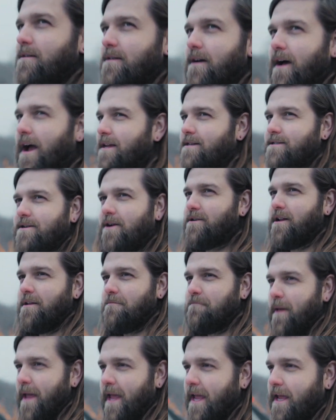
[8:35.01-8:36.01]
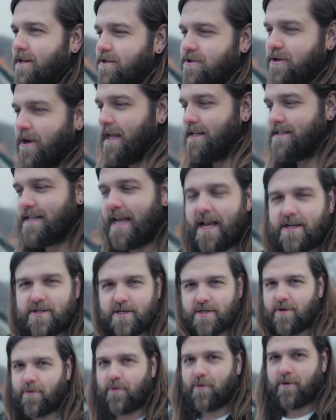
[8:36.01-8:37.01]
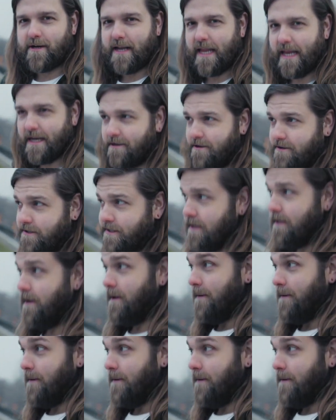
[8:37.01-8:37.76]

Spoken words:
I started paying transaction coordinators.